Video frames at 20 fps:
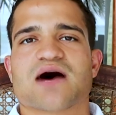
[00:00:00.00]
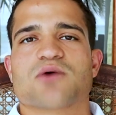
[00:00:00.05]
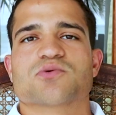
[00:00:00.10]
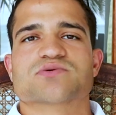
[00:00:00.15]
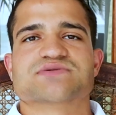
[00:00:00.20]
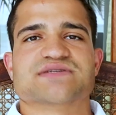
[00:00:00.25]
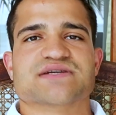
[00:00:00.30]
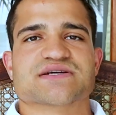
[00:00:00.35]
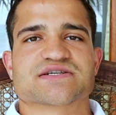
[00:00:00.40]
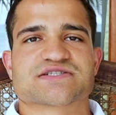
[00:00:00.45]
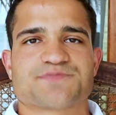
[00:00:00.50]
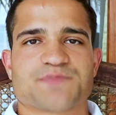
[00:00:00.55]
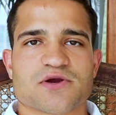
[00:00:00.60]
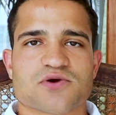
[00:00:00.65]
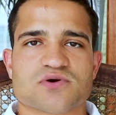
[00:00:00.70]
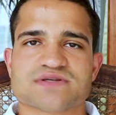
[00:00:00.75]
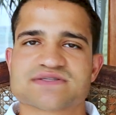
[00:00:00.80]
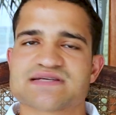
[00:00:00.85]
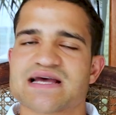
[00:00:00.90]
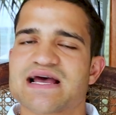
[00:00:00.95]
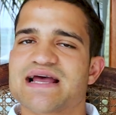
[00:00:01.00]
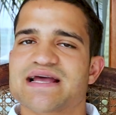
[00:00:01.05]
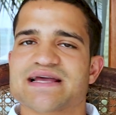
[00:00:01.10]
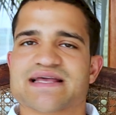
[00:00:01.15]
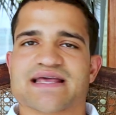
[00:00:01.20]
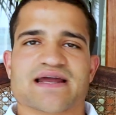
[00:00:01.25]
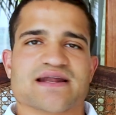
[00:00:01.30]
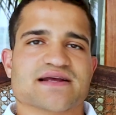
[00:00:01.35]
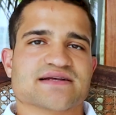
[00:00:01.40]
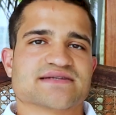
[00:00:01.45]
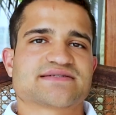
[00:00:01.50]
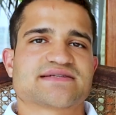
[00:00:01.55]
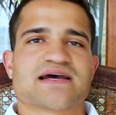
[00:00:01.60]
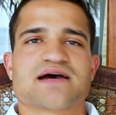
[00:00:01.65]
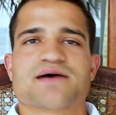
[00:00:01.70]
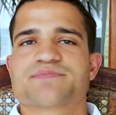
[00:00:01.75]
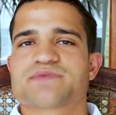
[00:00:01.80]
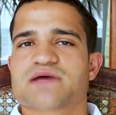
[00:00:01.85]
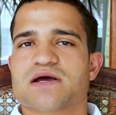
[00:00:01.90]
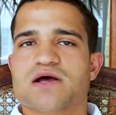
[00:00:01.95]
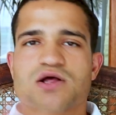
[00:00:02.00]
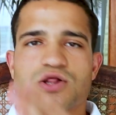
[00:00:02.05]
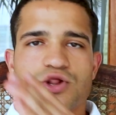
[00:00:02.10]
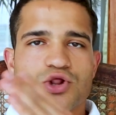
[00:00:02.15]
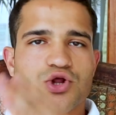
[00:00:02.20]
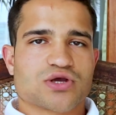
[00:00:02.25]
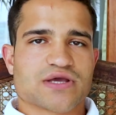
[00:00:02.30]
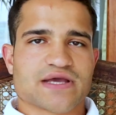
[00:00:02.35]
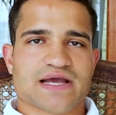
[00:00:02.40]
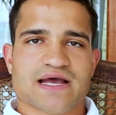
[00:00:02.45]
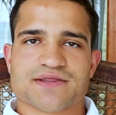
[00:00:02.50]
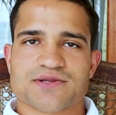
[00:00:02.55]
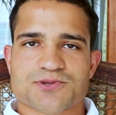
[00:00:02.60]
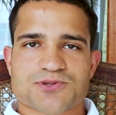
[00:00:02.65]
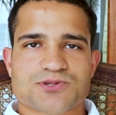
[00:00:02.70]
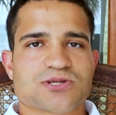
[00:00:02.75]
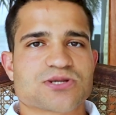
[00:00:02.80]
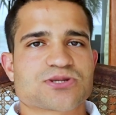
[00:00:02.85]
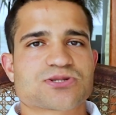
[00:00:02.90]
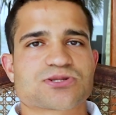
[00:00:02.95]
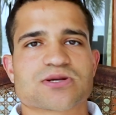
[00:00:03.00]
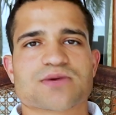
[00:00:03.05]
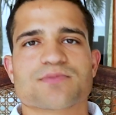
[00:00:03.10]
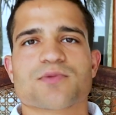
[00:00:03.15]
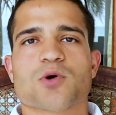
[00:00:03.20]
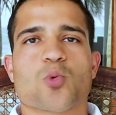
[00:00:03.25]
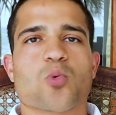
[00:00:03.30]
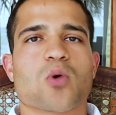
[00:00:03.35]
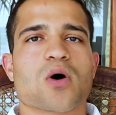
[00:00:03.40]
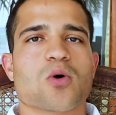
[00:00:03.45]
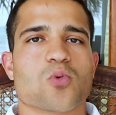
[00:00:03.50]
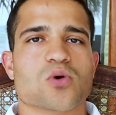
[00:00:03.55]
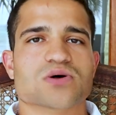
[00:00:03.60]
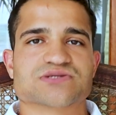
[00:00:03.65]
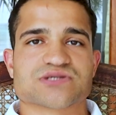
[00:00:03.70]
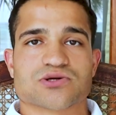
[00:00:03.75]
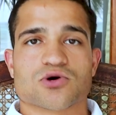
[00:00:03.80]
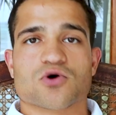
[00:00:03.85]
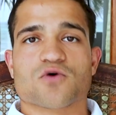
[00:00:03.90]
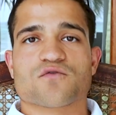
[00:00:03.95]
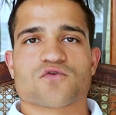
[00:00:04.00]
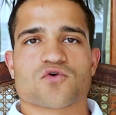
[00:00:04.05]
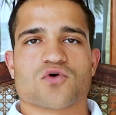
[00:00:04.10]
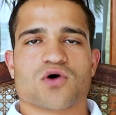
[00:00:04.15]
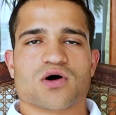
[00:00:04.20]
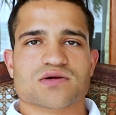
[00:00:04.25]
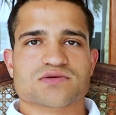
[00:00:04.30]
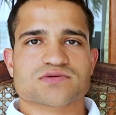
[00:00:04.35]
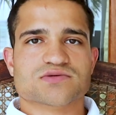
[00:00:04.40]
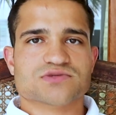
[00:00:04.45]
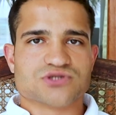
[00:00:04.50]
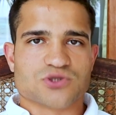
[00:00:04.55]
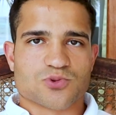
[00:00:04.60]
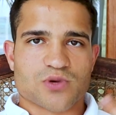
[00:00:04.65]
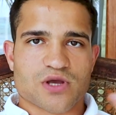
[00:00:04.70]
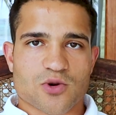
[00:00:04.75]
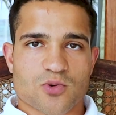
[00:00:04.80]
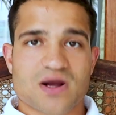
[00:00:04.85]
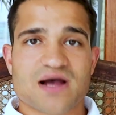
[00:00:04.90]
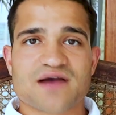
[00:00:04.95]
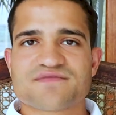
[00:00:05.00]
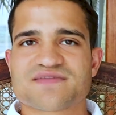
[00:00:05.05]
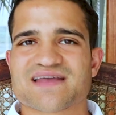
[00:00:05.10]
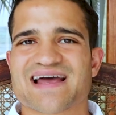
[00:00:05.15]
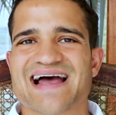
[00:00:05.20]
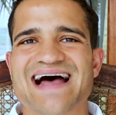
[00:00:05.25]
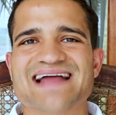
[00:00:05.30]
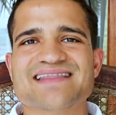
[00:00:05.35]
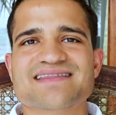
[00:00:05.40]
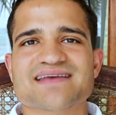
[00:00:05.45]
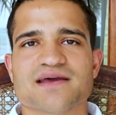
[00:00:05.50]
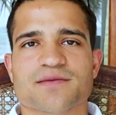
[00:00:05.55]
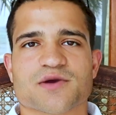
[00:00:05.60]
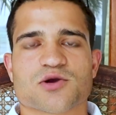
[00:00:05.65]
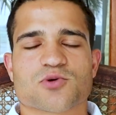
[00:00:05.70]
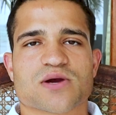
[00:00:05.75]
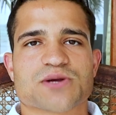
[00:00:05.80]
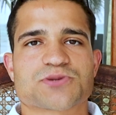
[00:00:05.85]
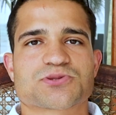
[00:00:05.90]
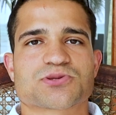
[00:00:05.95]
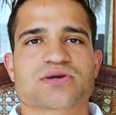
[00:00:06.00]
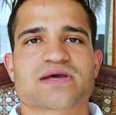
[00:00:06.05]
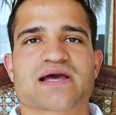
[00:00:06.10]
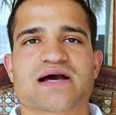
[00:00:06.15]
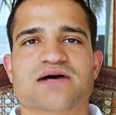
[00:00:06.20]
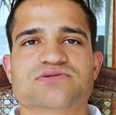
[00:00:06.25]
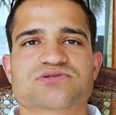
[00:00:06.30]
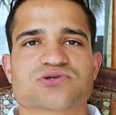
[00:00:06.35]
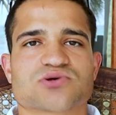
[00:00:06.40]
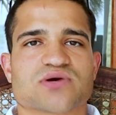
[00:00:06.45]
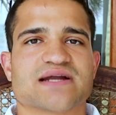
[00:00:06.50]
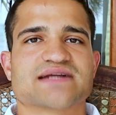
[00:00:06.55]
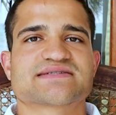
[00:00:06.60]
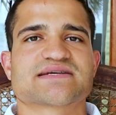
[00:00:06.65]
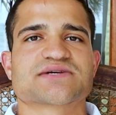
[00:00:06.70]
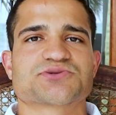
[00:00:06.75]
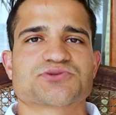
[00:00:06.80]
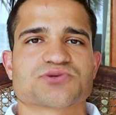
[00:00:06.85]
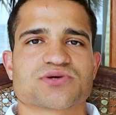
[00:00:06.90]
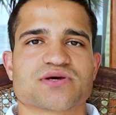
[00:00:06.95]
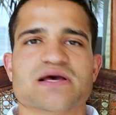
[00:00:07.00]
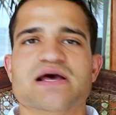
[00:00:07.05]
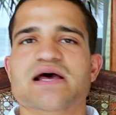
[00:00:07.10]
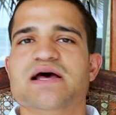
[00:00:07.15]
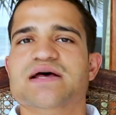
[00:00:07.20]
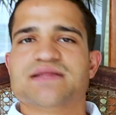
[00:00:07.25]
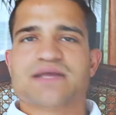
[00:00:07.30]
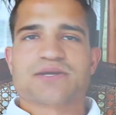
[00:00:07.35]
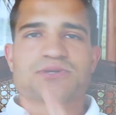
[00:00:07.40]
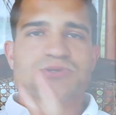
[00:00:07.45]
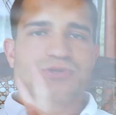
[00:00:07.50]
How was the experience? Getting stamped, looking at their system. What was it overall? So we arrived at the immigration counter, and essentially they